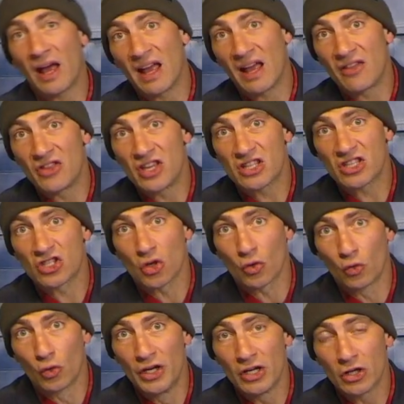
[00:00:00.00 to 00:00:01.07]
and this is a
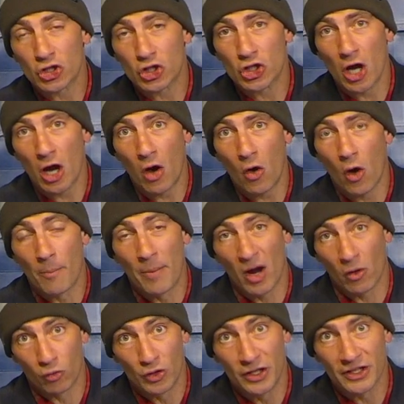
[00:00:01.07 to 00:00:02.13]
real show
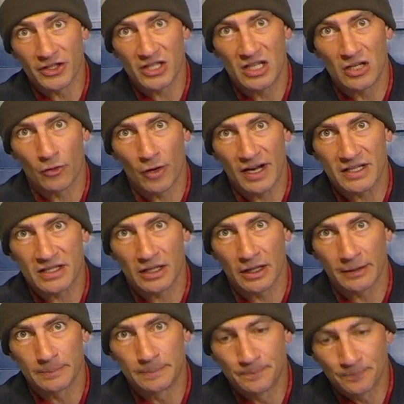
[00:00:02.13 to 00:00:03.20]
about real ski racing.